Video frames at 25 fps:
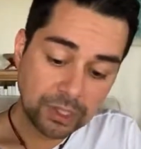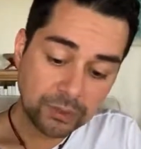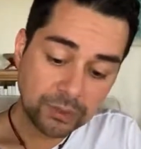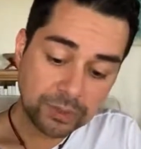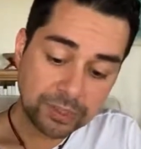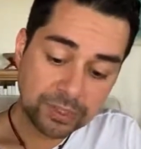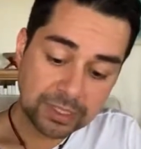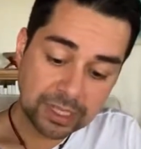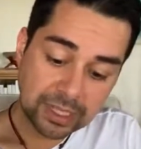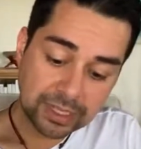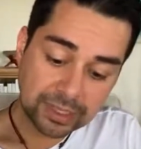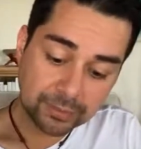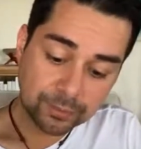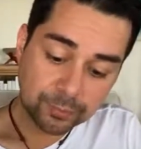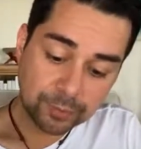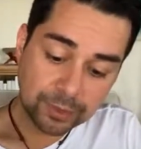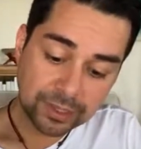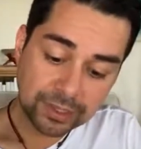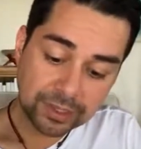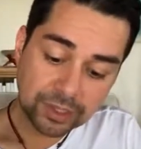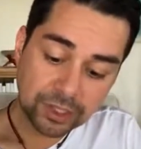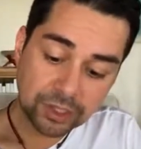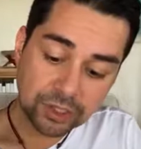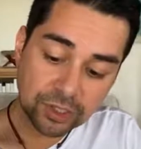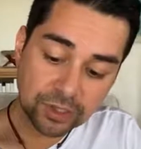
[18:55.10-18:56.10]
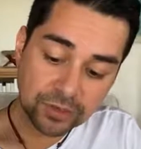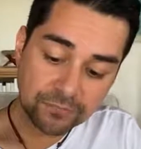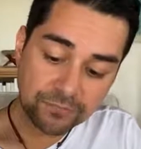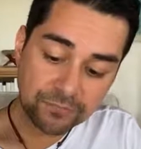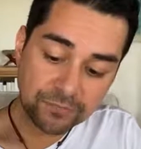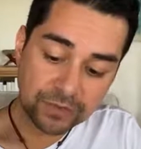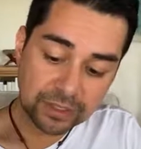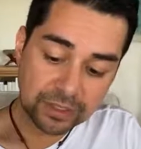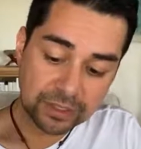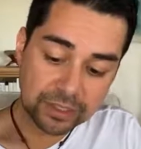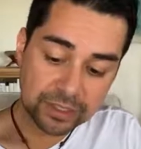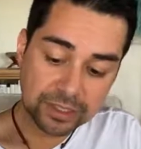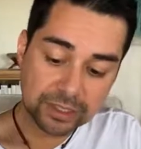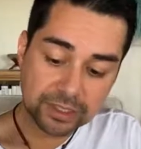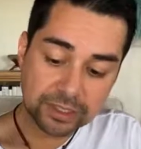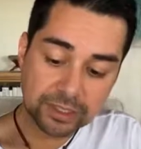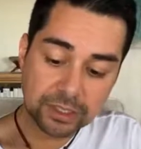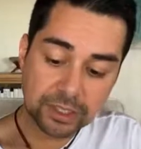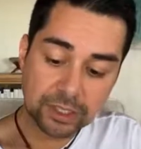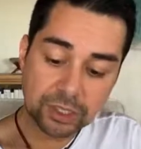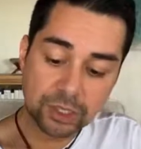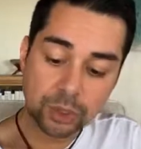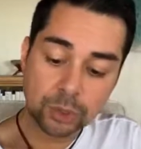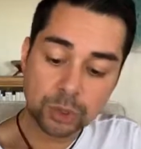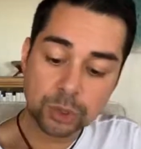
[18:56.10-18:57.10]
When you celebrate the good
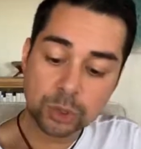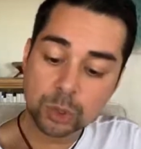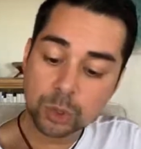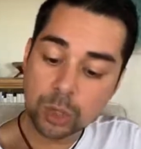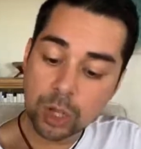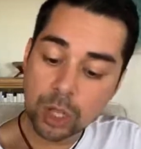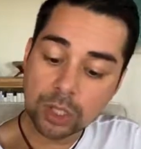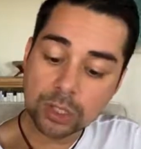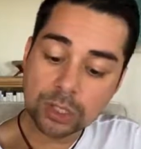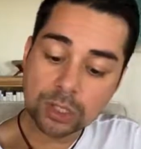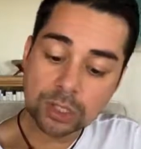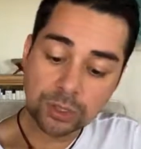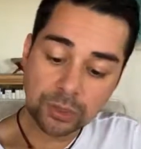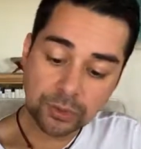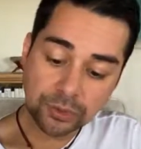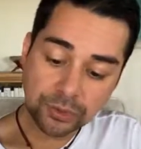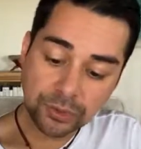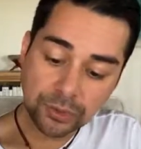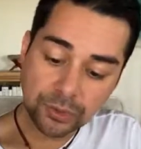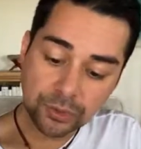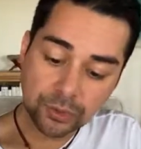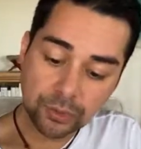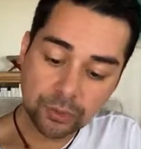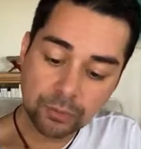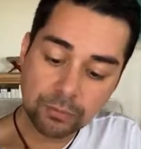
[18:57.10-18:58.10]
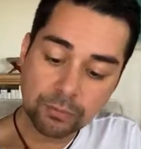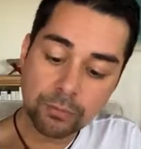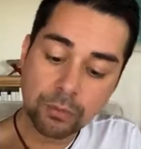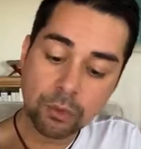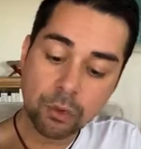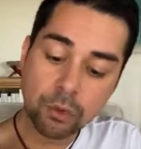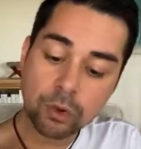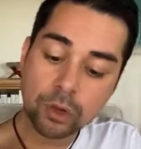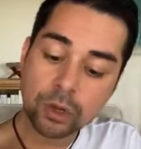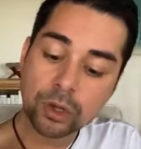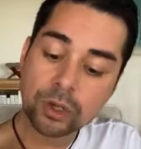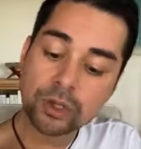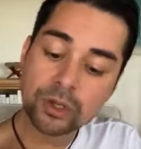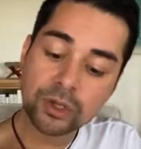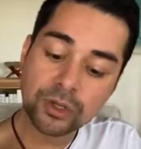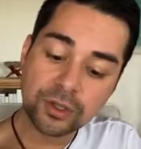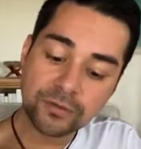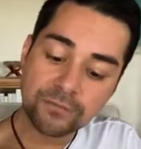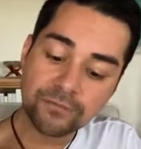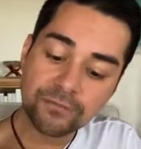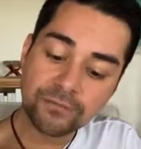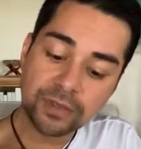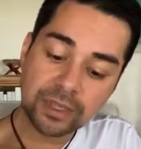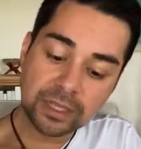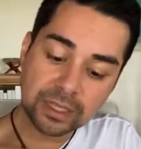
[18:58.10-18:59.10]
feelings, you'll draw to you more
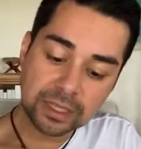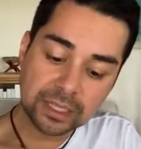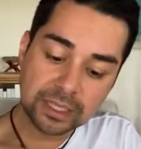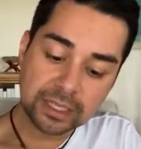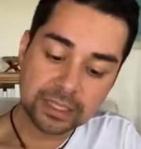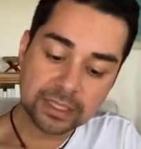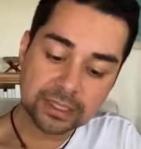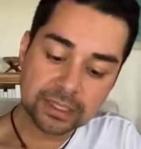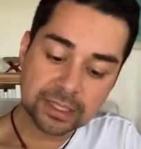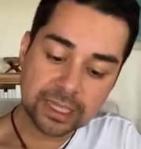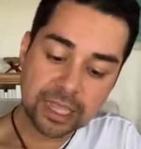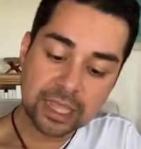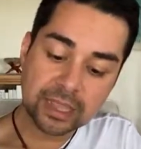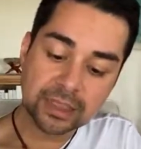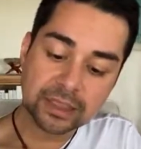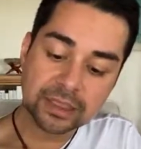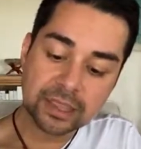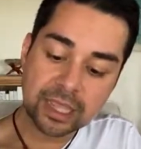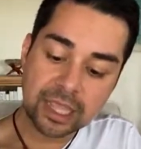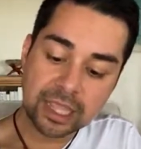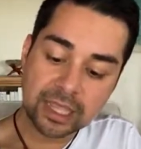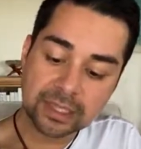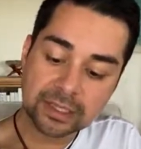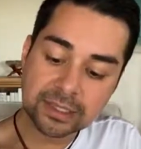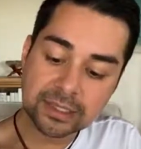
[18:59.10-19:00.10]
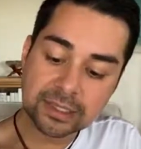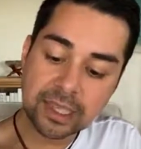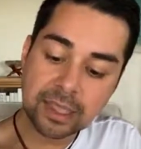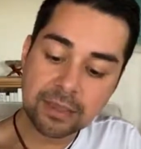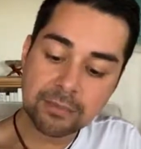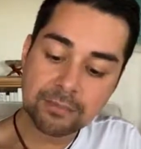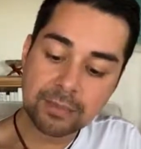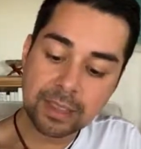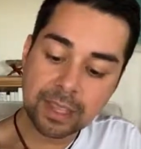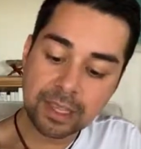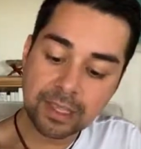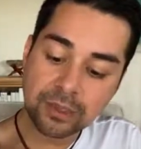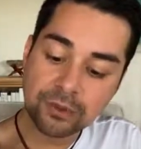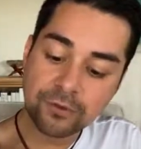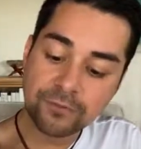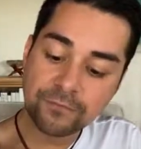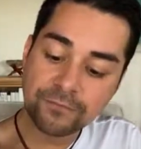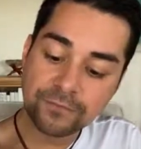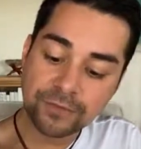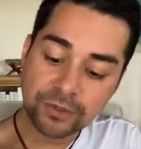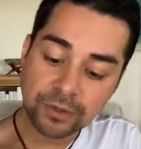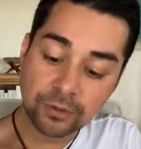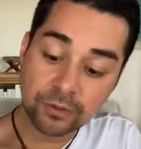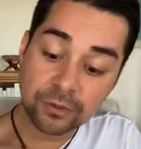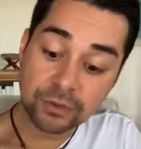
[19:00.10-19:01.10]
good feelings and things that
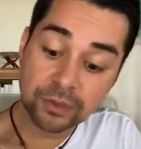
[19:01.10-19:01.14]
make you